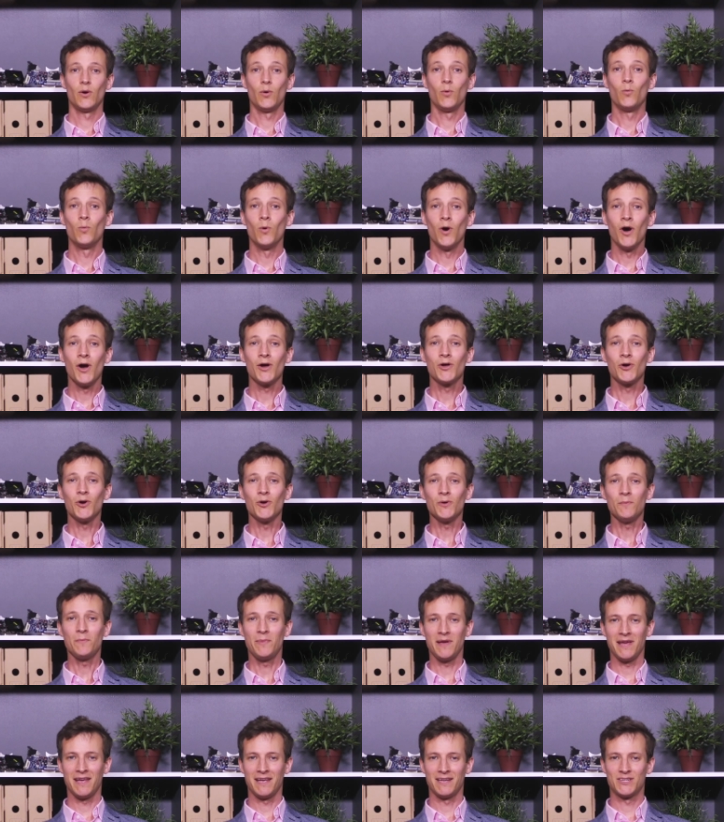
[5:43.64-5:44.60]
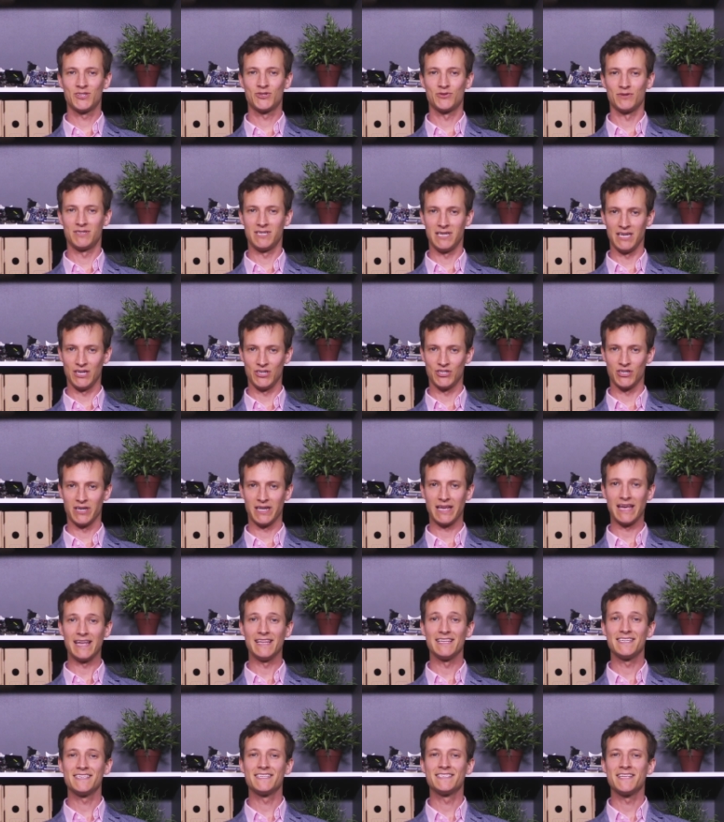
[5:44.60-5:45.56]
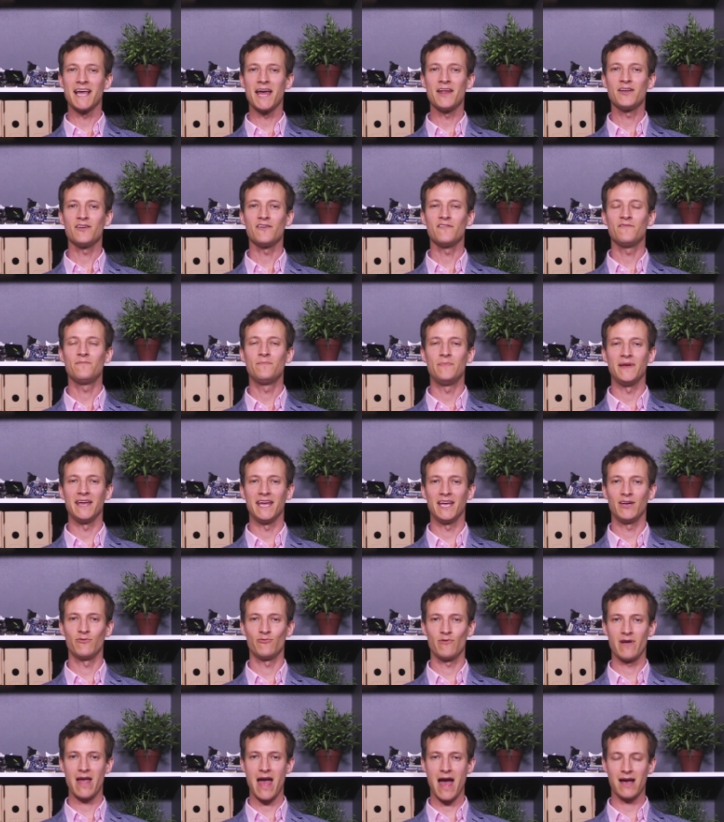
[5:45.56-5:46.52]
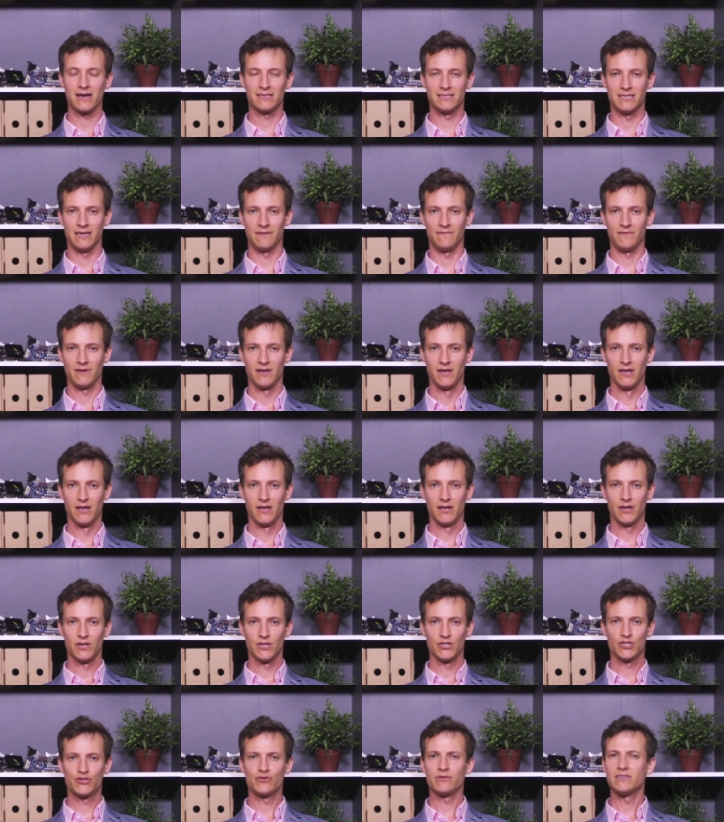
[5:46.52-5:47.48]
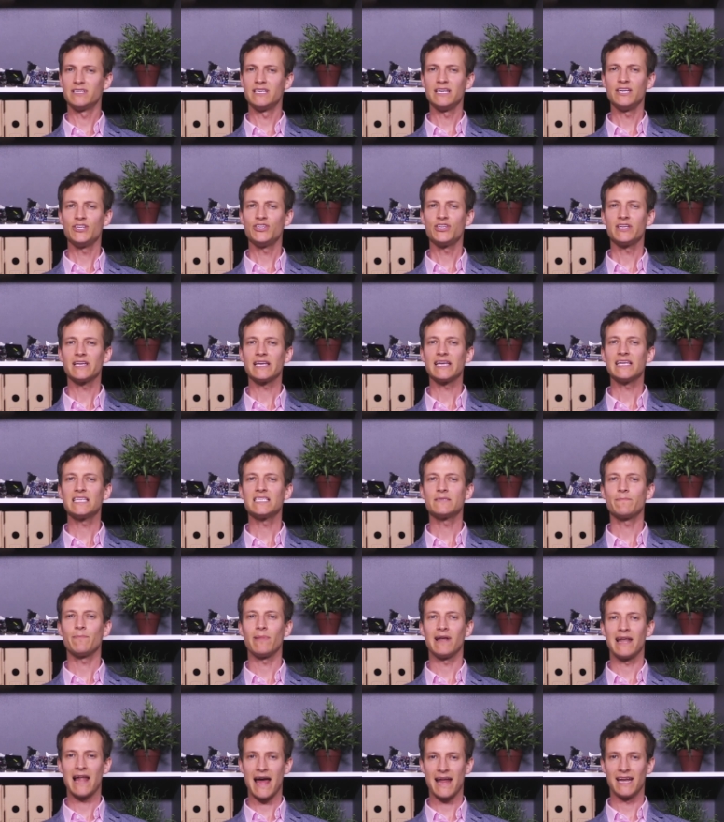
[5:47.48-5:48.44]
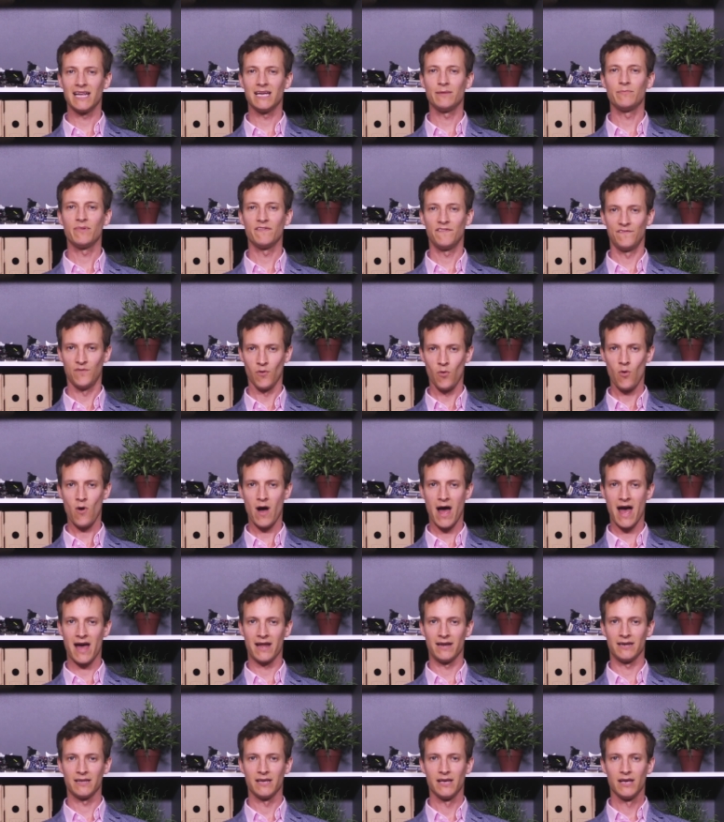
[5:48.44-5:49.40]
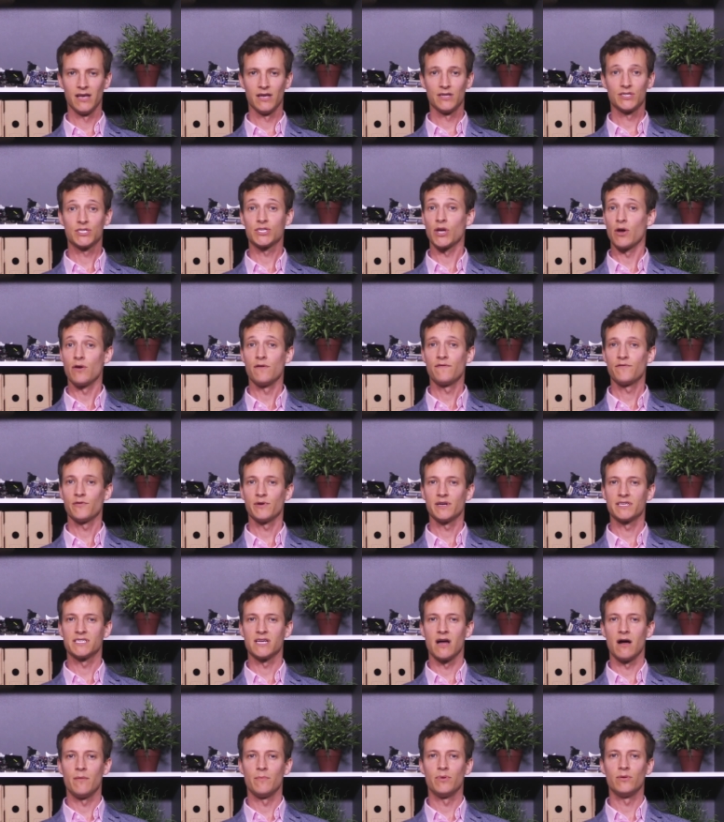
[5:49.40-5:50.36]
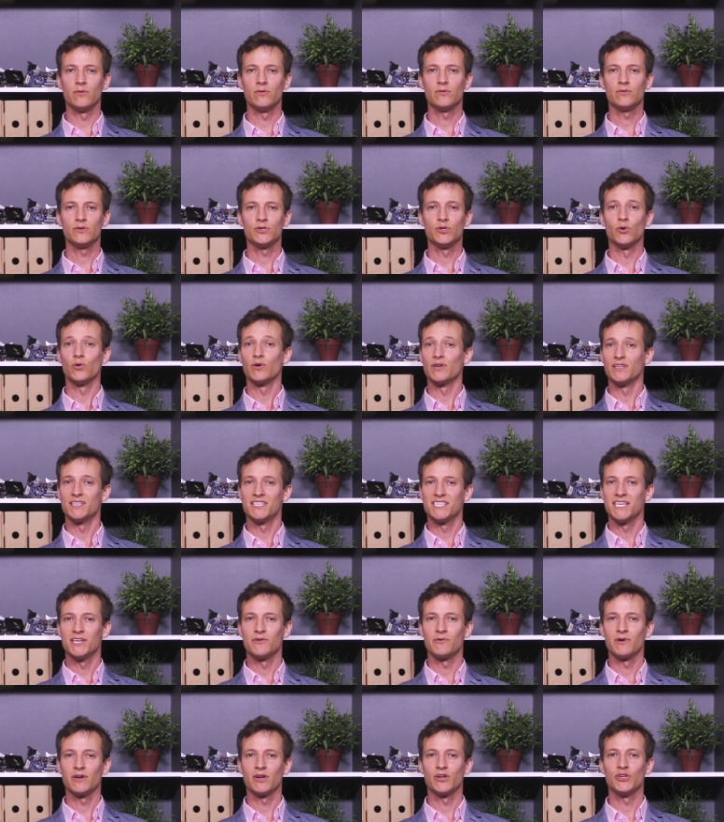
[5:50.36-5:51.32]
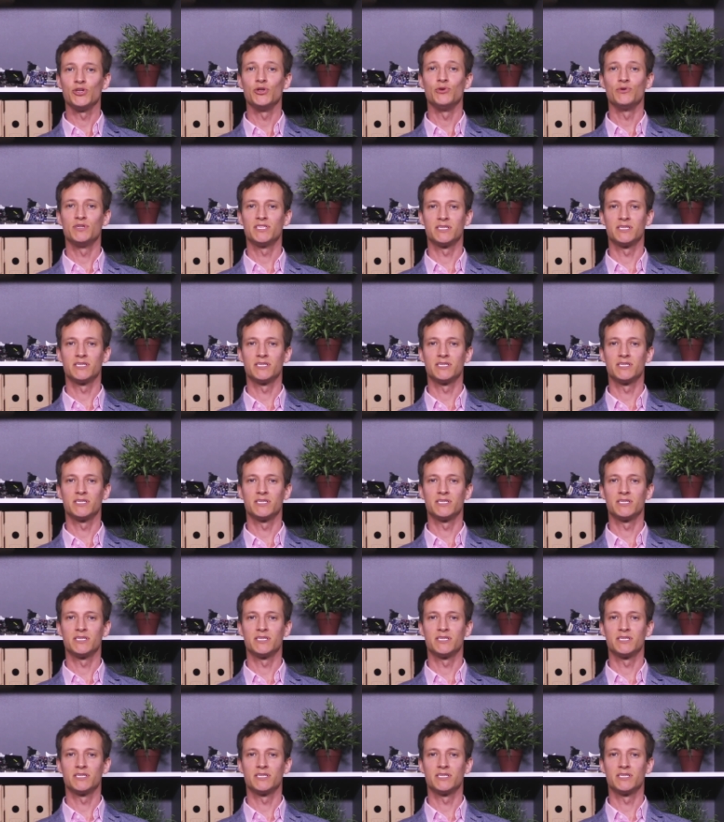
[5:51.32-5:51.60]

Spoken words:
Work on being strategic instead of being reactive. Strategic is planning beforehand. So, for example, you're considering a new